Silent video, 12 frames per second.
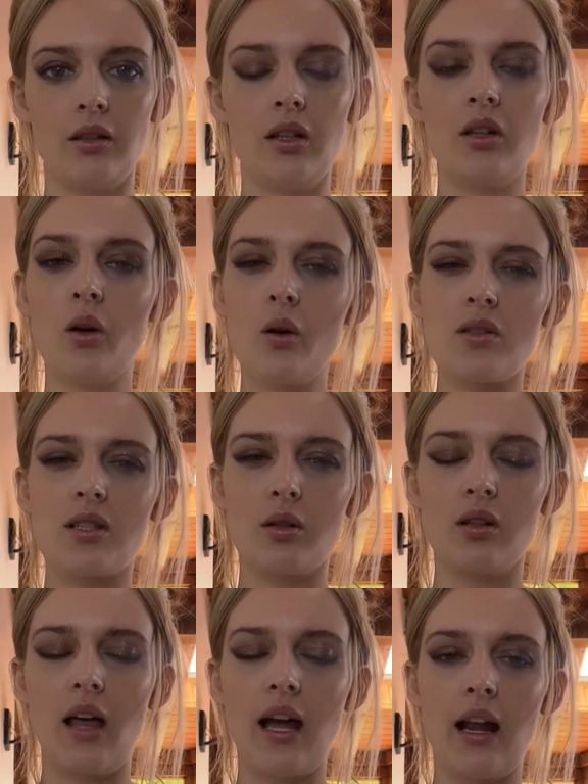You notice the
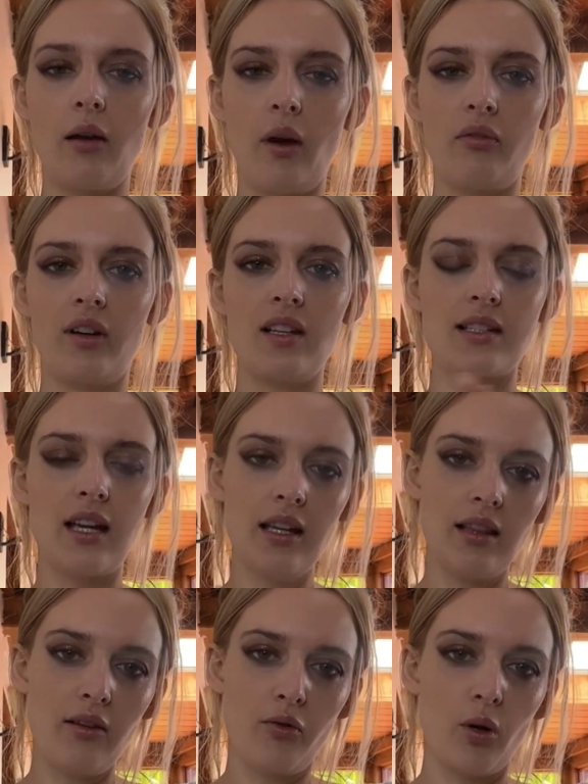line I referenced in
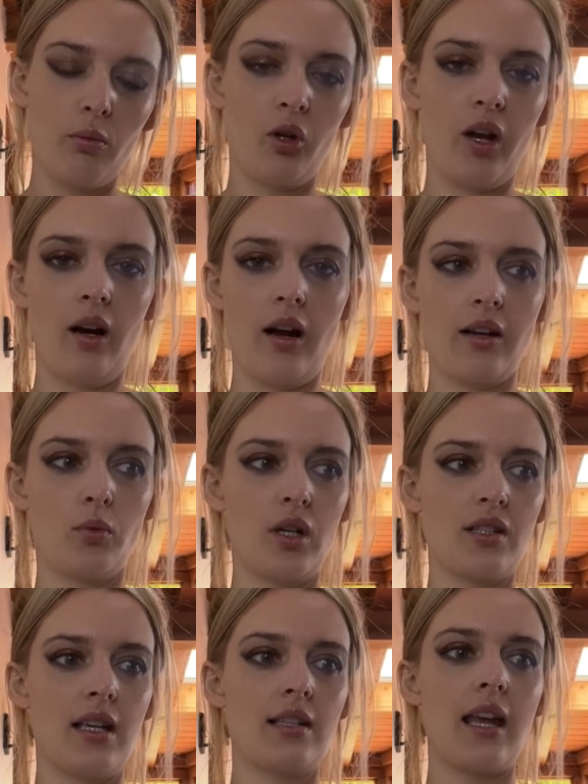the Affordable Care Act where it says